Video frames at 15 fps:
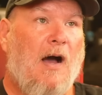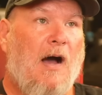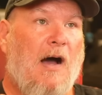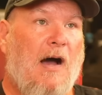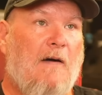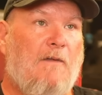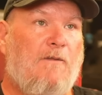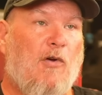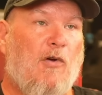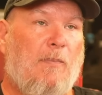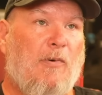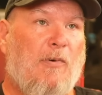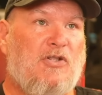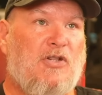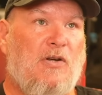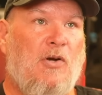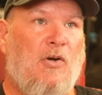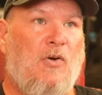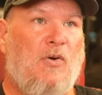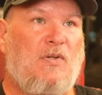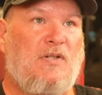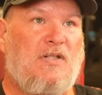Uh, for the person
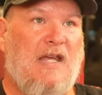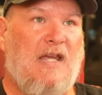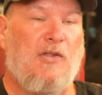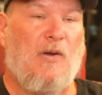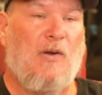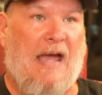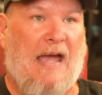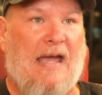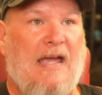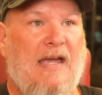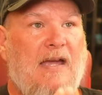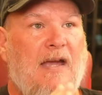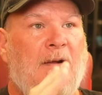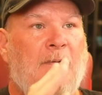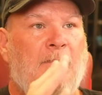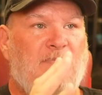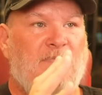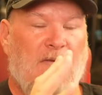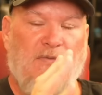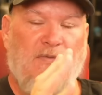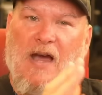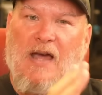who's either A,
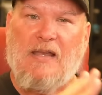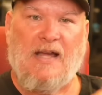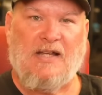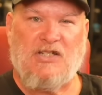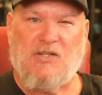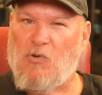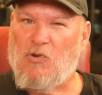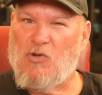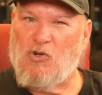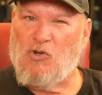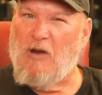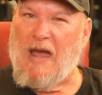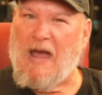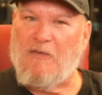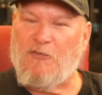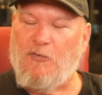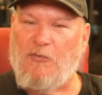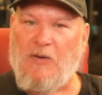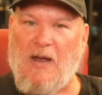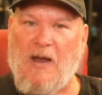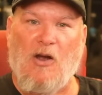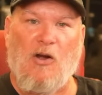they've got like some craft
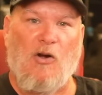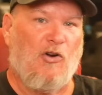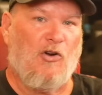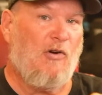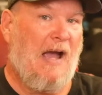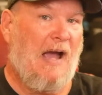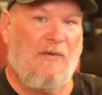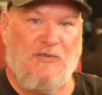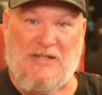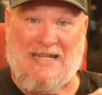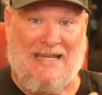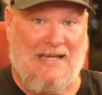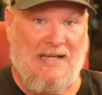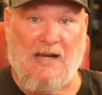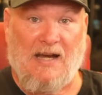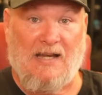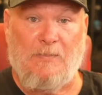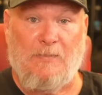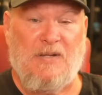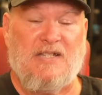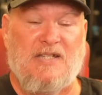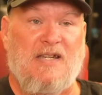fair or crafty kind
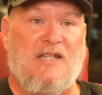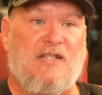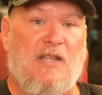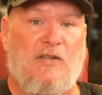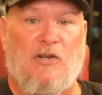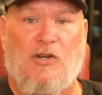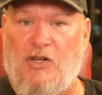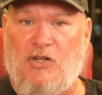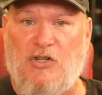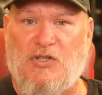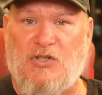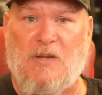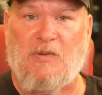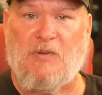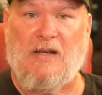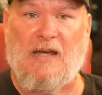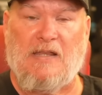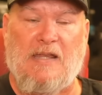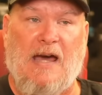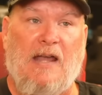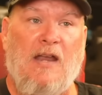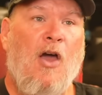of business and they're going to do something like
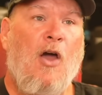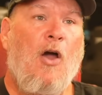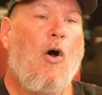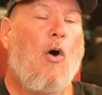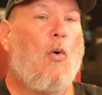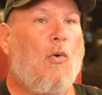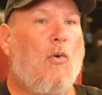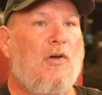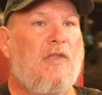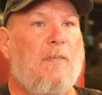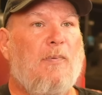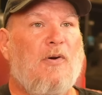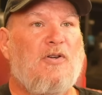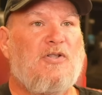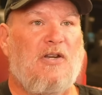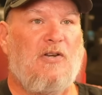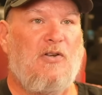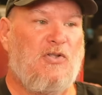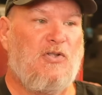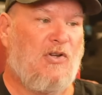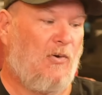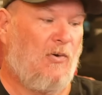that or the person
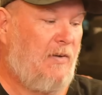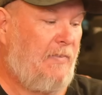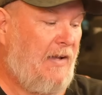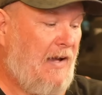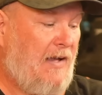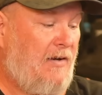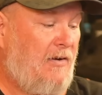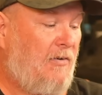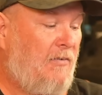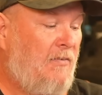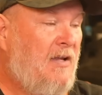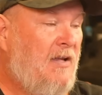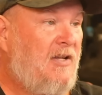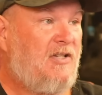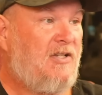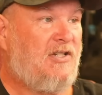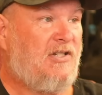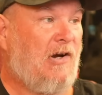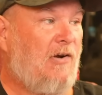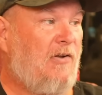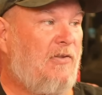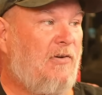who's going to be, I don't know,
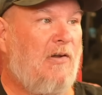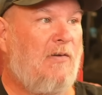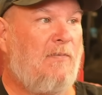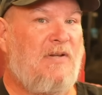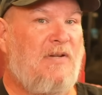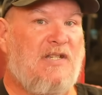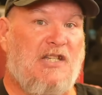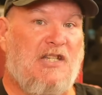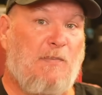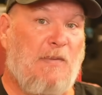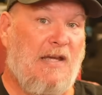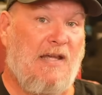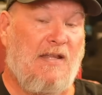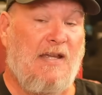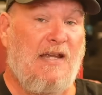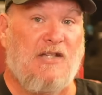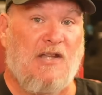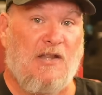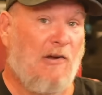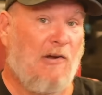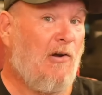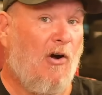starting their own business making these.
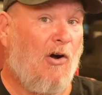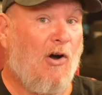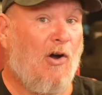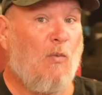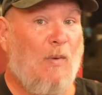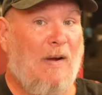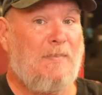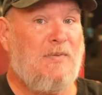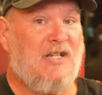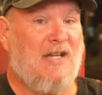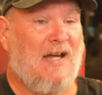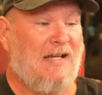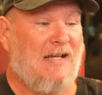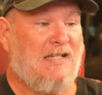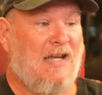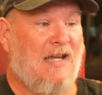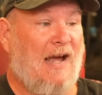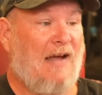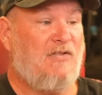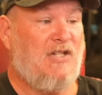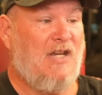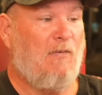There are websites
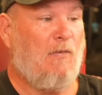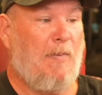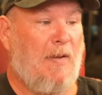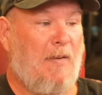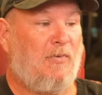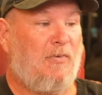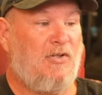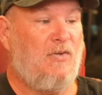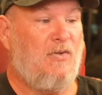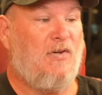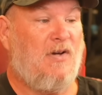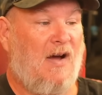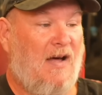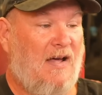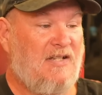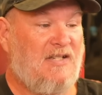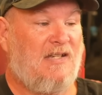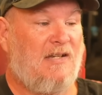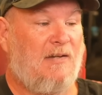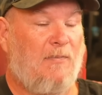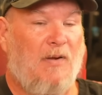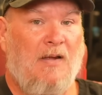I've seen where people do
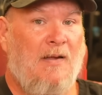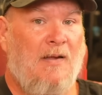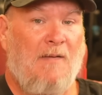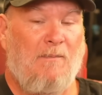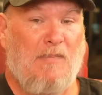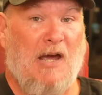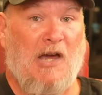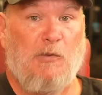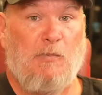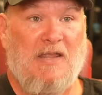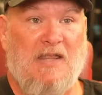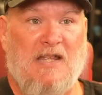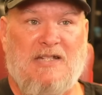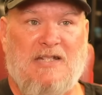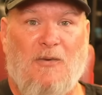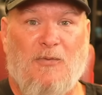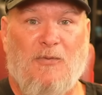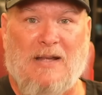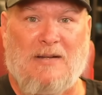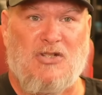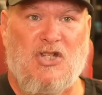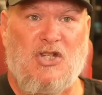custom mouth and they sell for
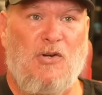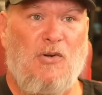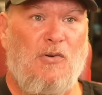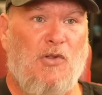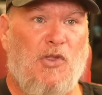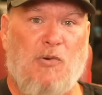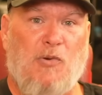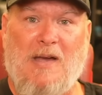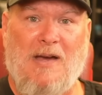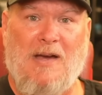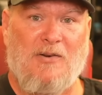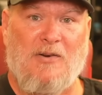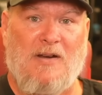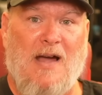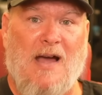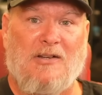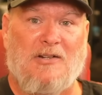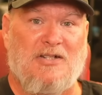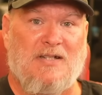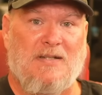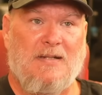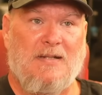like two to three hundred
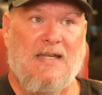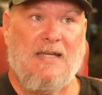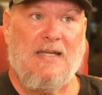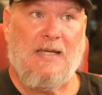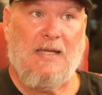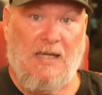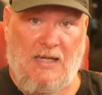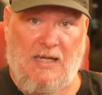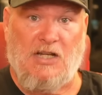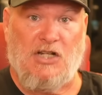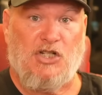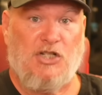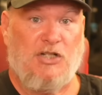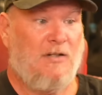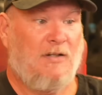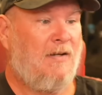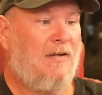dollars each.